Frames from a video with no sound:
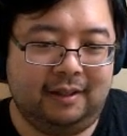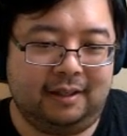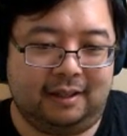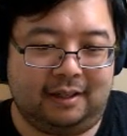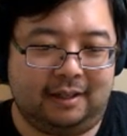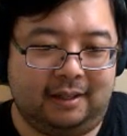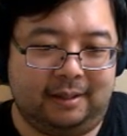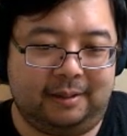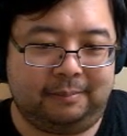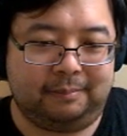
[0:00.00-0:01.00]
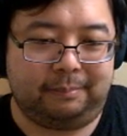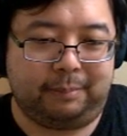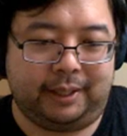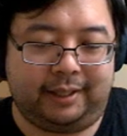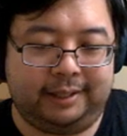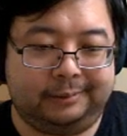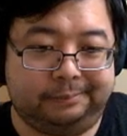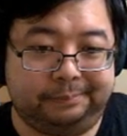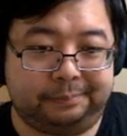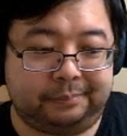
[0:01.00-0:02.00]
But
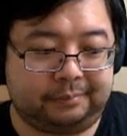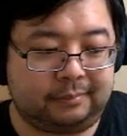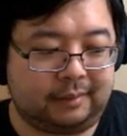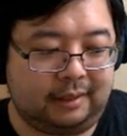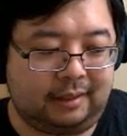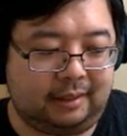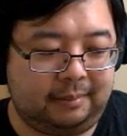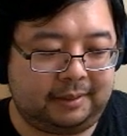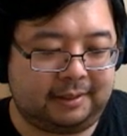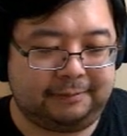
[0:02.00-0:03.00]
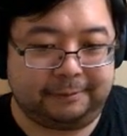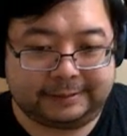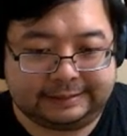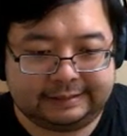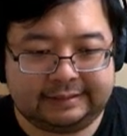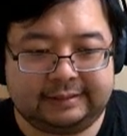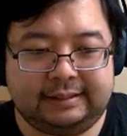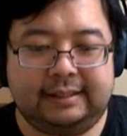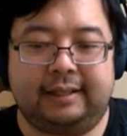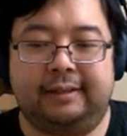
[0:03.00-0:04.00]
it's unfortunate to
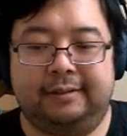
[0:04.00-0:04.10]
see that go.